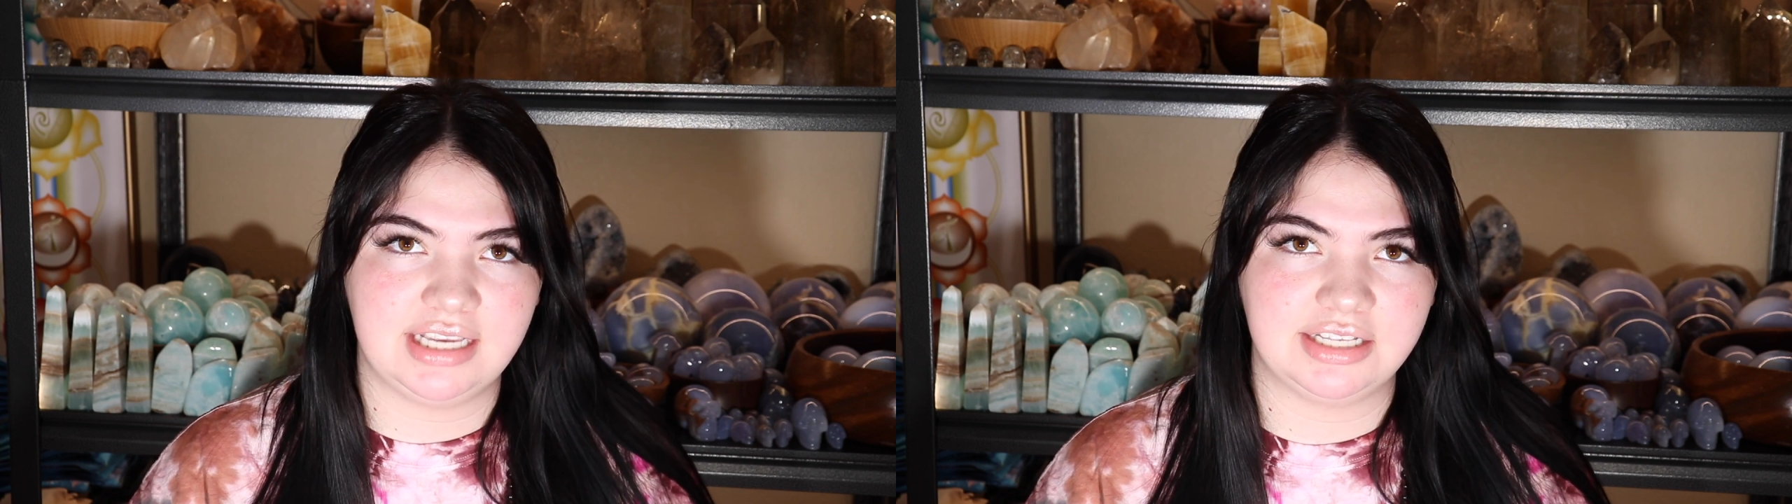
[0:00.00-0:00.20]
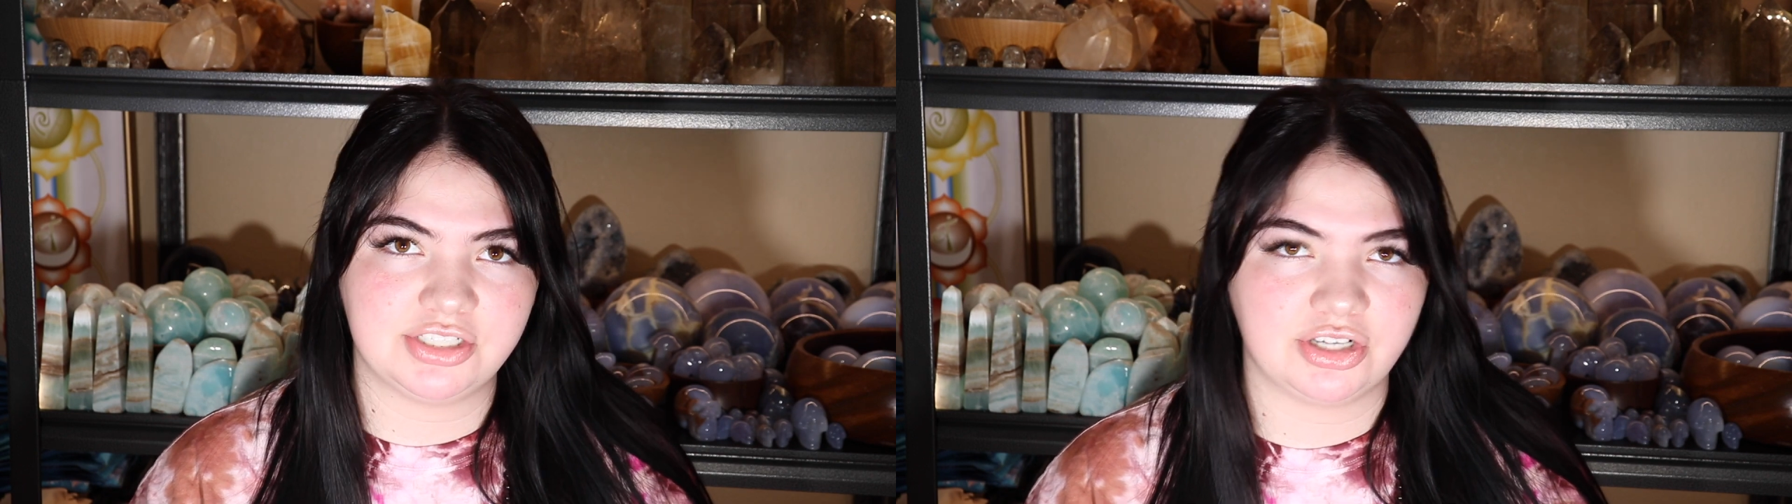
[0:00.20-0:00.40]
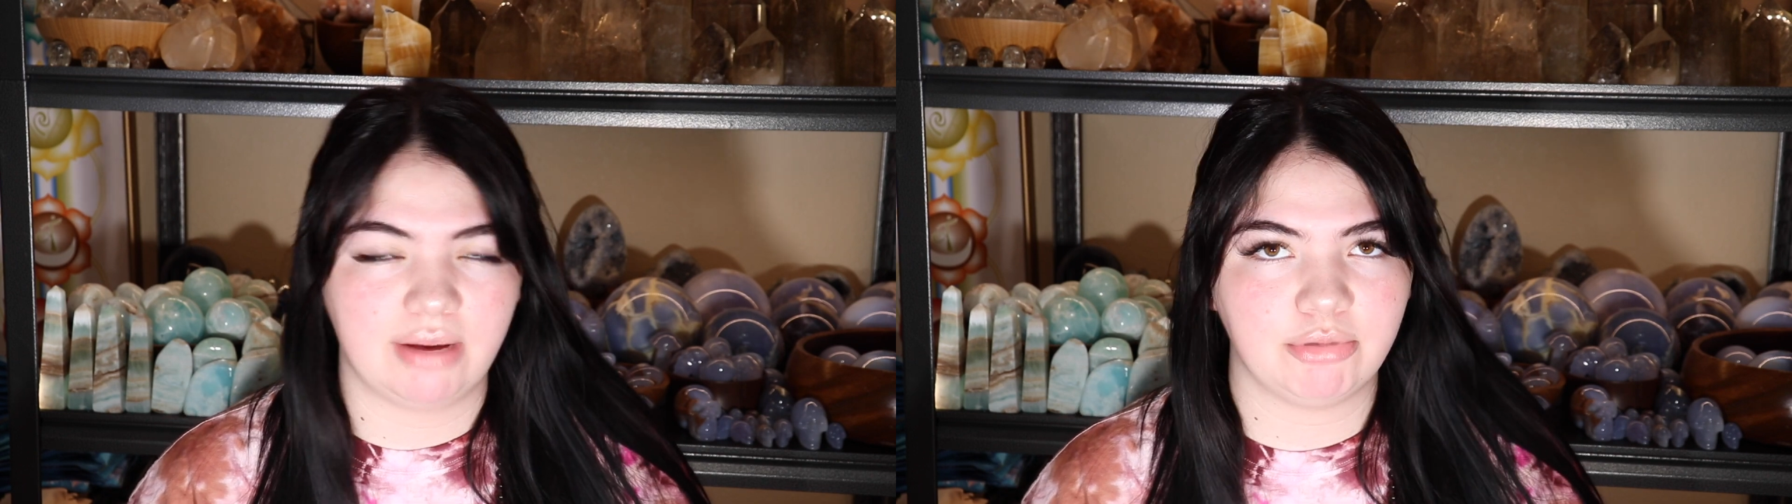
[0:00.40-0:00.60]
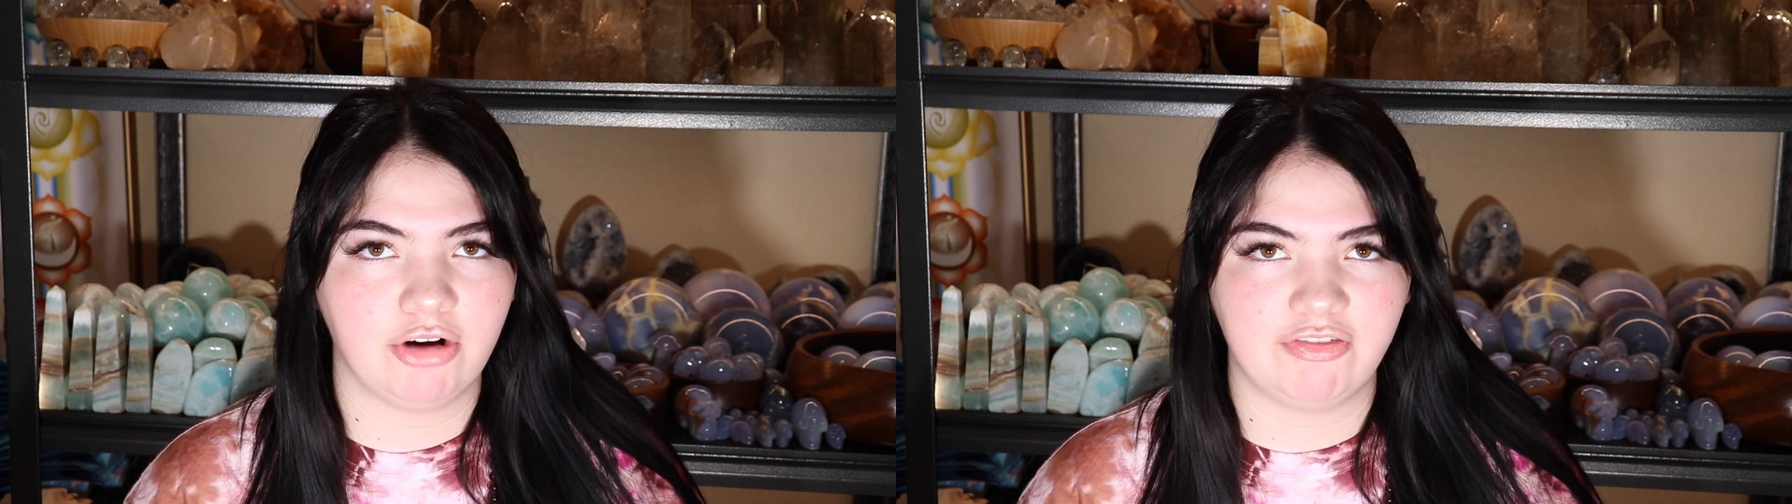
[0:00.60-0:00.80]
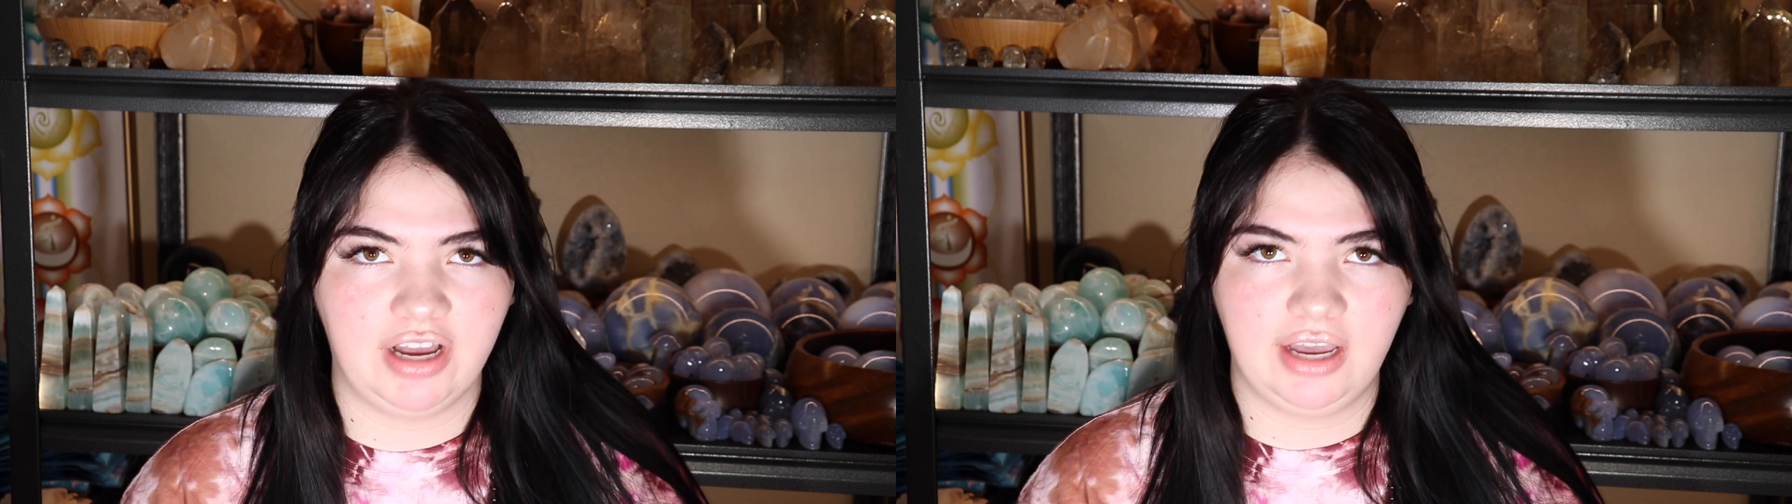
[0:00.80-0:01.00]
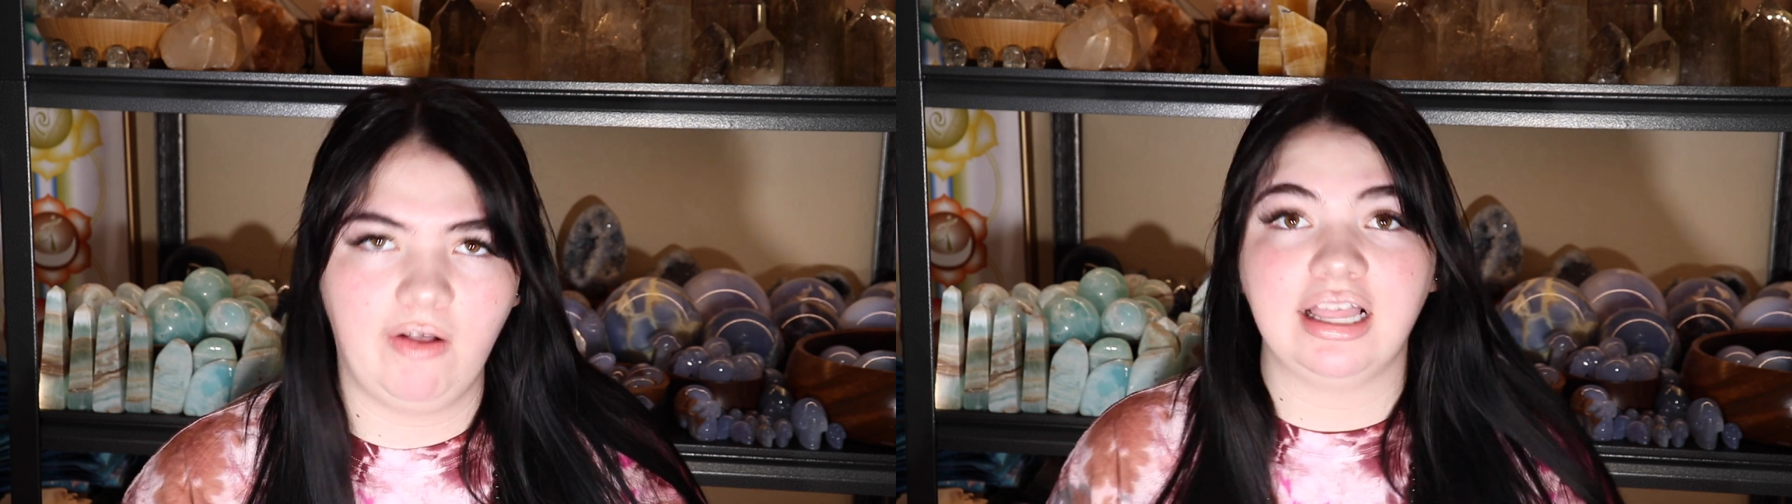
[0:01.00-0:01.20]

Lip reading: Instagram profile.